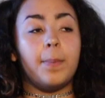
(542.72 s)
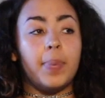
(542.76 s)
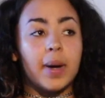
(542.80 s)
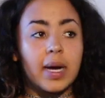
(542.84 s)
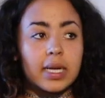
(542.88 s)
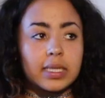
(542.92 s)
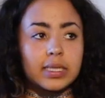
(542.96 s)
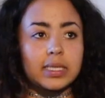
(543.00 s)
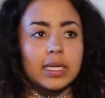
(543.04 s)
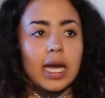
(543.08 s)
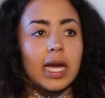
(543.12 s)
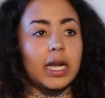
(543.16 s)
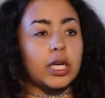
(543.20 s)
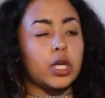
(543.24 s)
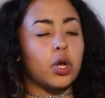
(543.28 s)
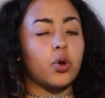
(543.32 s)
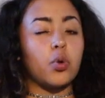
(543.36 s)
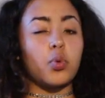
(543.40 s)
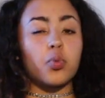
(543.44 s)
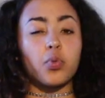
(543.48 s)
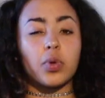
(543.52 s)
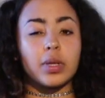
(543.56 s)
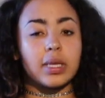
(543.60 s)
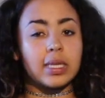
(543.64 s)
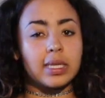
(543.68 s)
But I
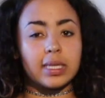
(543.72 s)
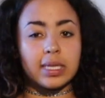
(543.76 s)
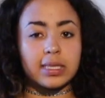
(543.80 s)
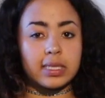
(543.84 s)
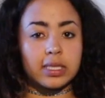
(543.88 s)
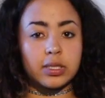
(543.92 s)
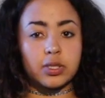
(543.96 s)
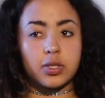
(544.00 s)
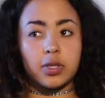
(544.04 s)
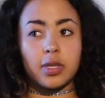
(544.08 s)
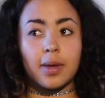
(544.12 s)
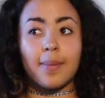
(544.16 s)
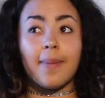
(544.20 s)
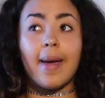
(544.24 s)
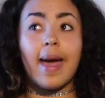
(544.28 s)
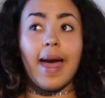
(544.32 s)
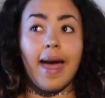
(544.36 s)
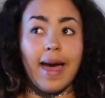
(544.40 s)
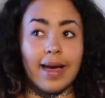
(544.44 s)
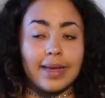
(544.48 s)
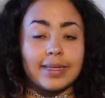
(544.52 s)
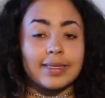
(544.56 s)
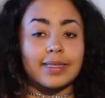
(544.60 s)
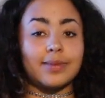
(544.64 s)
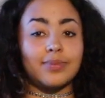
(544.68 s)
don't really listen to them
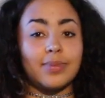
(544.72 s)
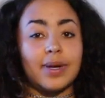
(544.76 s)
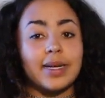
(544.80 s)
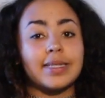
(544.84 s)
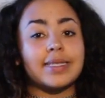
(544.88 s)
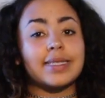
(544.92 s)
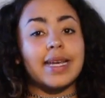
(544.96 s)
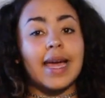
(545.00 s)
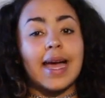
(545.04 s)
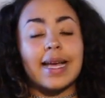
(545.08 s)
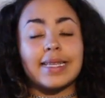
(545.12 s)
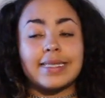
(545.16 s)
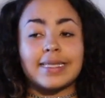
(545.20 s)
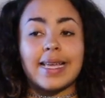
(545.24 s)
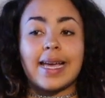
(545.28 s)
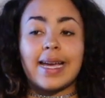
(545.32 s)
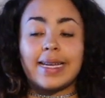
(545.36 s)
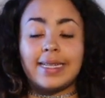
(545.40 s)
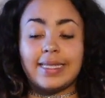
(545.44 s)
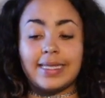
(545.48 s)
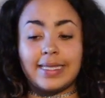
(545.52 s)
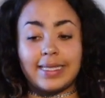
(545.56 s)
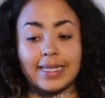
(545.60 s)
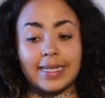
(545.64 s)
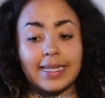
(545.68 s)
as much as
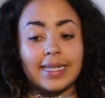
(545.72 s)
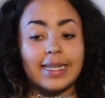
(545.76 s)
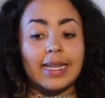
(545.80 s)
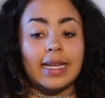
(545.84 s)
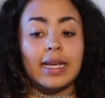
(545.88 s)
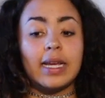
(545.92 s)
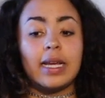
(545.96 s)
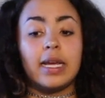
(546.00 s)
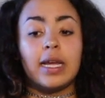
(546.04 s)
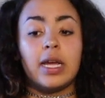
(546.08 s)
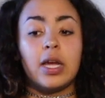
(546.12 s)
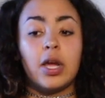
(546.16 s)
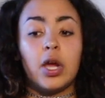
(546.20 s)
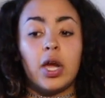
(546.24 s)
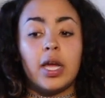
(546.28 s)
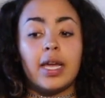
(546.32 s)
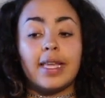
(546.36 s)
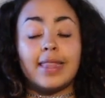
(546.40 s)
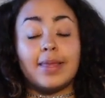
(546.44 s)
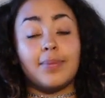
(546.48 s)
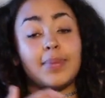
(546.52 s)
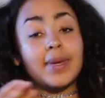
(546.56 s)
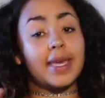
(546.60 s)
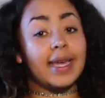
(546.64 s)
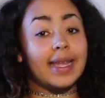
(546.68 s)
I did
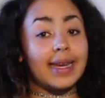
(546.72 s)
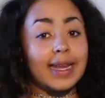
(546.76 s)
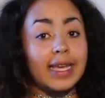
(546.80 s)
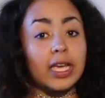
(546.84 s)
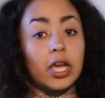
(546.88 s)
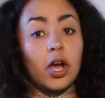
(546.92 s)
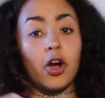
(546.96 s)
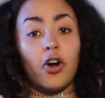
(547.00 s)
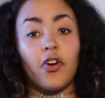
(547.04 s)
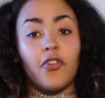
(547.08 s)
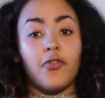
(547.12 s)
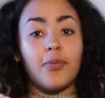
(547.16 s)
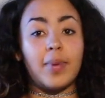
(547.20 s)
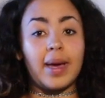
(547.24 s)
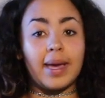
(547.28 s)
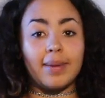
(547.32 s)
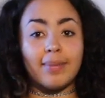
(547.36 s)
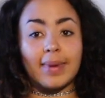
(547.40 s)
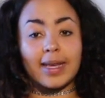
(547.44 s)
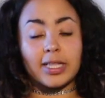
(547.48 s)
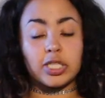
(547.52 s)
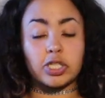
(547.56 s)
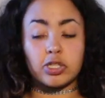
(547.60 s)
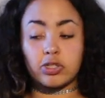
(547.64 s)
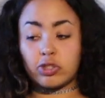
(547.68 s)
in the beginning of my
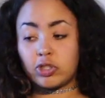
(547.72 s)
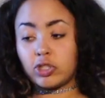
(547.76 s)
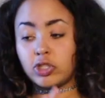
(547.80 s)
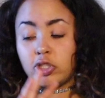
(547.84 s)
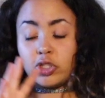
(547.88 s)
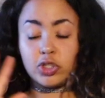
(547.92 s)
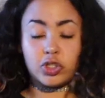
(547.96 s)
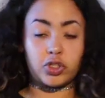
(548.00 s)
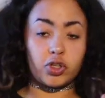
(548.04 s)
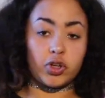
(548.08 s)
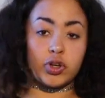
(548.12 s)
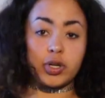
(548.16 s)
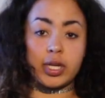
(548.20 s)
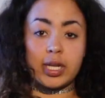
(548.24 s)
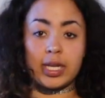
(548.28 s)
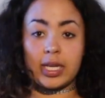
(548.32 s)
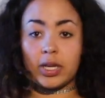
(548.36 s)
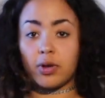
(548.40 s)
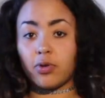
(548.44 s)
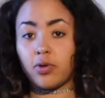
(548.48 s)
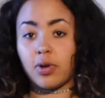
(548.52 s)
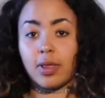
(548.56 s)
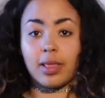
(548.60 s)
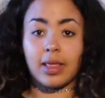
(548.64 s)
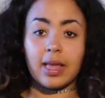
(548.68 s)
metal
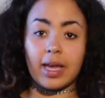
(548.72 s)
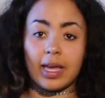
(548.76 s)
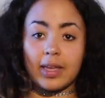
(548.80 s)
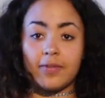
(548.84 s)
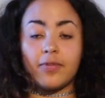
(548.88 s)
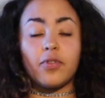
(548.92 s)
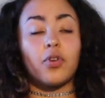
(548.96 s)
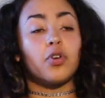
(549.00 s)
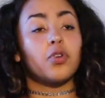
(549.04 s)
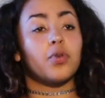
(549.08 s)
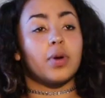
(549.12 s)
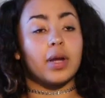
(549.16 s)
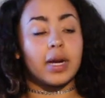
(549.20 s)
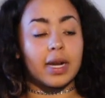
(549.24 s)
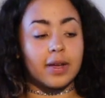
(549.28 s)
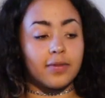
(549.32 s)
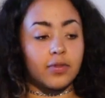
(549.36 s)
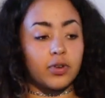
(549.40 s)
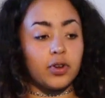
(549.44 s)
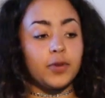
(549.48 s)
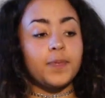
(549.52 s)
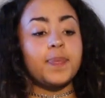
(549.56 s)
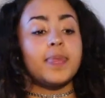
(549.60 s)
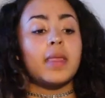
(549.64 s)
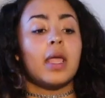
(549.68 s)
journey or life or
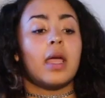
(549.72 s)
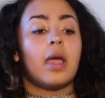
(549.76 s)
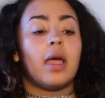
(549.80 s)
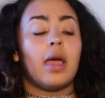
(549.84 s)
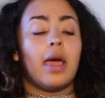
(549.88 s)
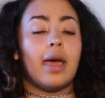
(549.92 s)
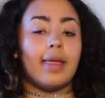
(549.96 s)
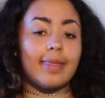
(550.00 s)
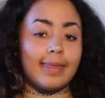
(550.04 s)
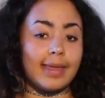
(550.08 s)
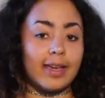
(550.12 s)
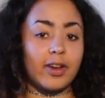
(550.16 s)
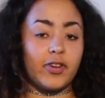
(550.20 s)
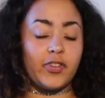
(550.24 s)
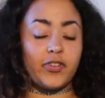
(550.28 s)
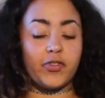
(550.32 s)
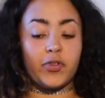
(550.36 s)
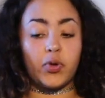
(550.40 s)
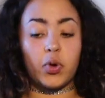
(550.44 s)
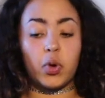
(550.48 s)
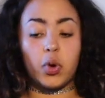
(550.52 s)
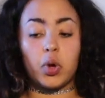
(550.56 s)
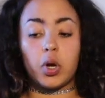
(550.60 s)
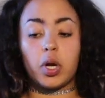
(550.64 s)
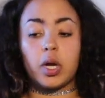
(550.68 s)
whatever, and
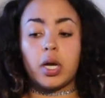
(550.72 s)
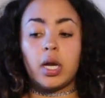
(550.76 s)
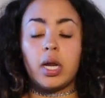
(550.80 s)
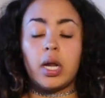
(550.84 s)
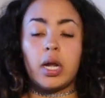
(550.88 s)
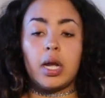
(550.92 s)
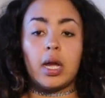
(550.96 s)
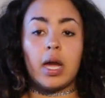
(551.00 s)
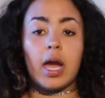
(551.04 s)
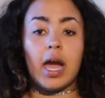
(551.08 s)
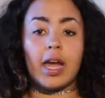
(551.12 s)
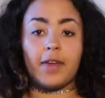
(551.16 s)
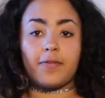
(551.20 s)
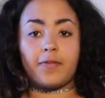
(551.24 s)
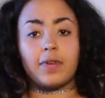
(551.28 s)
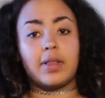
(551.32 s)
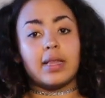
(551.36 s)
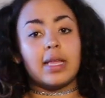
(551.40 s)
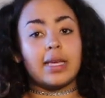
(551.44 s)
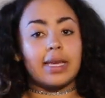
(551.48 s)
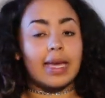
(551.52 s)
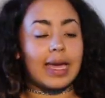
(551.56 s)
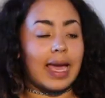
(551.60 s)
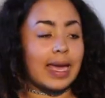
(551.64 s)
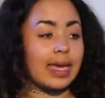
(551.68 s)
therefore I feel
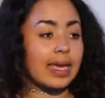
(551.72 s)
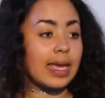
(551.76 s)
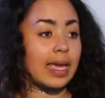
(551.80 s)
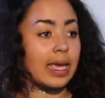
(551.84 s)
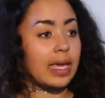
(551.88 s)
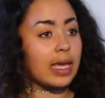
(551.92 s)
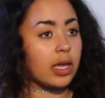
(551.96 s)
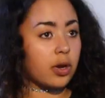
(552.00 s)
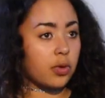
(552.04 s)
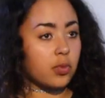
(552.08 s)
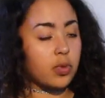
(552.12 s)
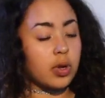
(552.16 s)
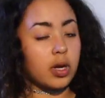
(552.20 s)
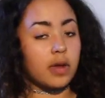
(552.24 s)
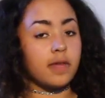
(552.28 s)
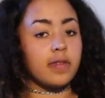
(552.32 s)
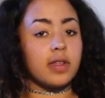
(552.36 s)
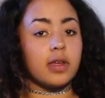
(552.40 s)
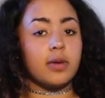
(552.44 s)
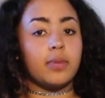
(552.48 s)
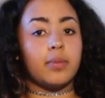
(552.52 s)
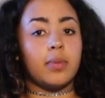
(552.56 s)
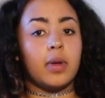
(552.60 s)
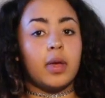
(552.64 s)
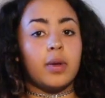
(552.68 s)
like I can get rid of
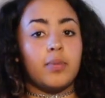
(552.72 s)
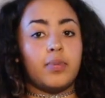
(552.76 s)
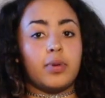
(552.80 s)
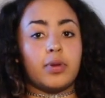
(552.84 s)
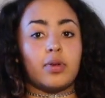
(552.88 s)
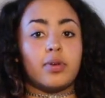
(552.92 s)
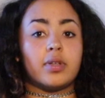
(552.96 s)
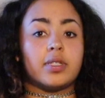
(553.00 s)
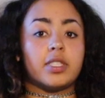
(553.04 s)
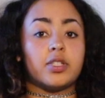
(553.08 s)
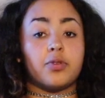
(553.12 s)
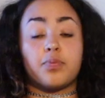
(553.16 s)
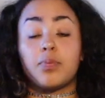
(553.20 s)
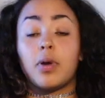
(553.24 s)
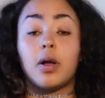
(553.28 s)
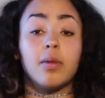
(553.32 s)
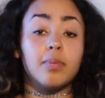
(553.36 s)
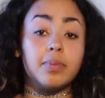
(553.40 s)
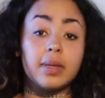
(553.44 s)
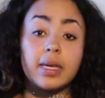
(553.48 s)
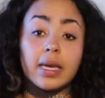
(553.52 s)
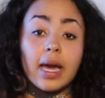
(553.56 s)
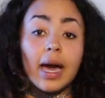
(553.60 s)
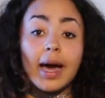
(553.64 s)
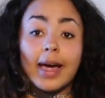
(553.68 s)
them, because there are
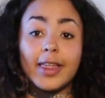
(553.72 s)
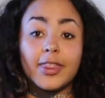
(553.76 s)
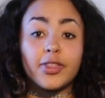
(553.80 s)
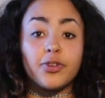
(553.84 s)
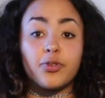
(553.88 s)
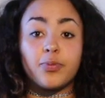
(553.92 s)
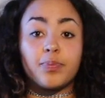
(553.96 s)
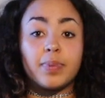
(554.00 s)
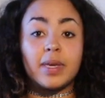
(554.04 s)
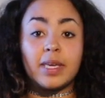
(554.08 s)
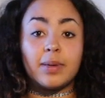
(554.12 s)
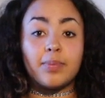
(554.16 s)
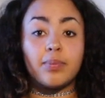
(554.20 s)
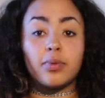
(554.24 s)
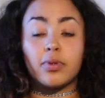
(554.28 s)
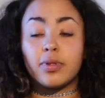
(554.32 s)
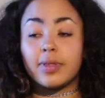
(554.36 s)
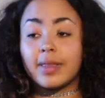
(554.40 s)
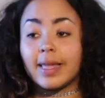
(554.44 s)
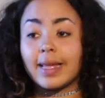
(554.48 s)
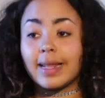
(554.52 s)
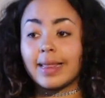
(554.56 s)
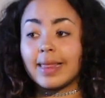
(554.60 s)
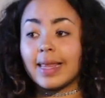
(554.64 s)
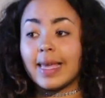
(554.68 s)
probably other people
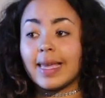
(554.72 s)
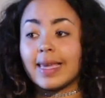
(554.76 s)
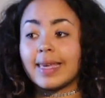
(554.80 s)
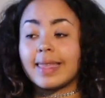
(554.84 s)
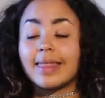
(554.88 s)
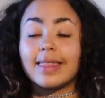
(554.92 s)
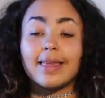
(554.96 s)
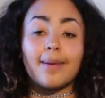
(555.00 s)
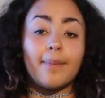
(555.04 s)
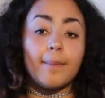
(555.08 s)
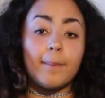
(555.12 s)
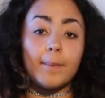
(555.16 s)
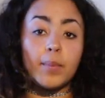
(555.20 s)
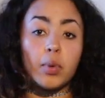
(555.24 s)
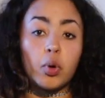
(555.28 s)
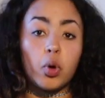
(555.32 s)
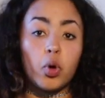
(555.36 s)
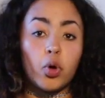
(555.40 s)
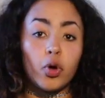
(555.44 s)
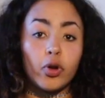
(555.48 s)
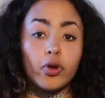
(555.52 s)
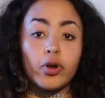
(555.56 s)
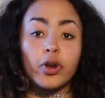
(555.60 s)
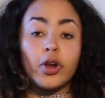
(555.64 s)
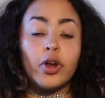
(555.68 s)
that like them
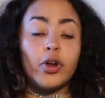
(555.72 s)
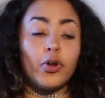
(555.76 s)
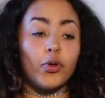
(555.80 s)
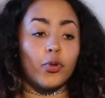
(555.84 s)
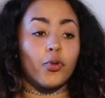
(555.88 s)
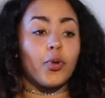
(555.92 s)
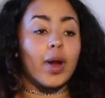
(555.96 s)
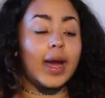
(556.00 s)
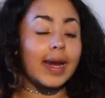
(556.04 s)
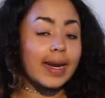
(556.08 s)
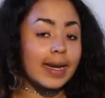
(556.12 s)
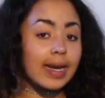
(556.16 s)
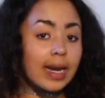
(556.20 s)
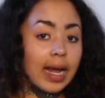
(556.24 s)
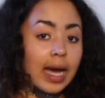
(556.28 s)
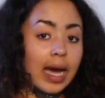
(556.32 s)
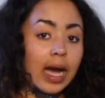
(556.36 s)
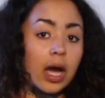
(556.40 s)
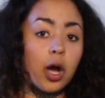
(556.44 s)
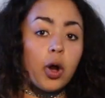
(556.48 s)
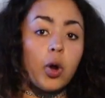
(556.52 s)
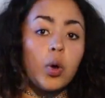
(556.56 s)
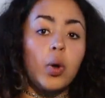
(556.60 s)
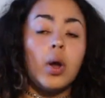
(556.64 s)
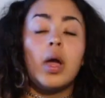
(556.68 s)
more right
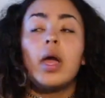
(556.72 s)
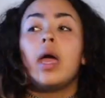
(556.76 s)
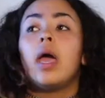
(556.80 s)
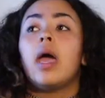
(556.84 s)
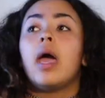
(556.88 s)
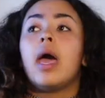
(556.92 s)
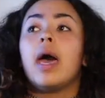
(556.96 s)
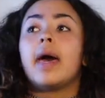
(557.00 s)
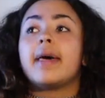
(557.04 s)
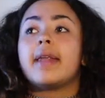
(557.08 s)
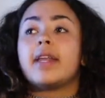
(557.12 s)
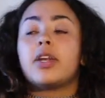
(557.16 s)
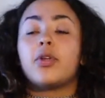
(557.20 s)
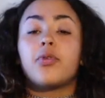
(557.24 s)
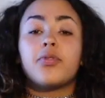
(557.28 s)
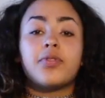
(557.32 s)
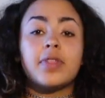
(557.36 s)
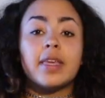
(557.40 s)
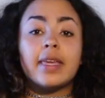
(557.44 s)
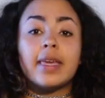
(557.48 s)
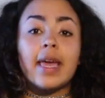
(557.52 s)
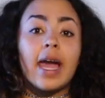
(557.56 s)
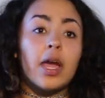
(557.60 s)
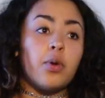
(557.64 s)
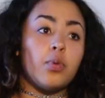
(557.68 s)
now, and I don't
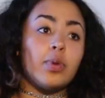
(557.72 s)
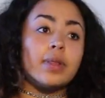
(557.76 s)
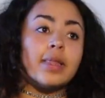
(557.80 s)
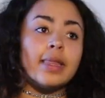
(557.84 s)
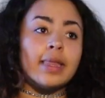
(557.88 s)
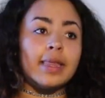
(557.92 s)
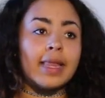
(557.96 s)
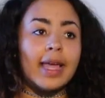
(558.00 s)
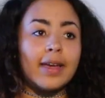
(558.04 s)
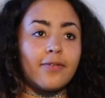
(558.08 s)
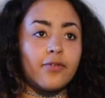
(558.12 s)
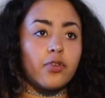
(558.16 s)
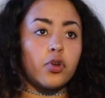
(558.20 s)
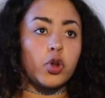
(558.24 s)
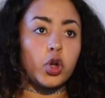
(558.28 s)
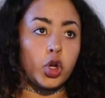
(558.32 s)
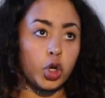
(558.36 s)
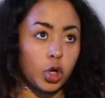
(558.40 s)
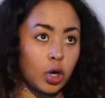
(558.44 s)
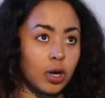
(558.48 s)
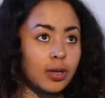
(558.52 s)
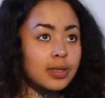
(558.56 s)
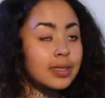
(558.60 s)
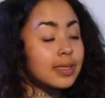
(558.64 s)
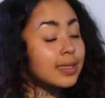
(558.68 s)
think I will never
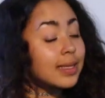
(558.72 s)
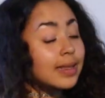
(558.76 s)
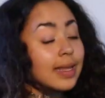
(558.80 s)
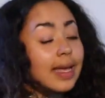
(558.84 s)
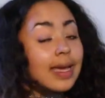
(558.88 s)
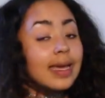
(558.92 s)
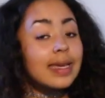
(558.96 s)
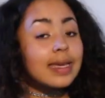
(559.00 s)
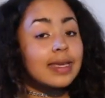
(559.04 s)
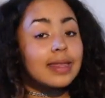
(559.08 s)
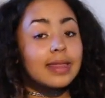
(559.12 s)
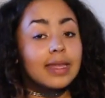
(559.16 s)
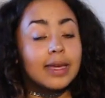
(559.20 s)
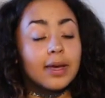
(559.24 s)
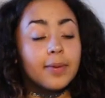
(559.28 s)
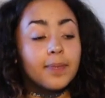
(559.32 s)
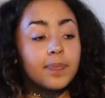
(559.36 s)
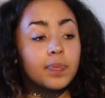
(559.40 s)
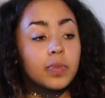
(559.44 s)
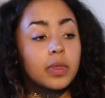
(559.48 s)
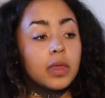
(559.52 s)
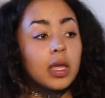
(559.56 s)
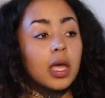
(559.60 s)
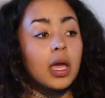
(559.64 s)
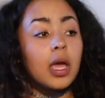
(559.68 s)
not like
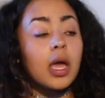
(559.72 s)
them,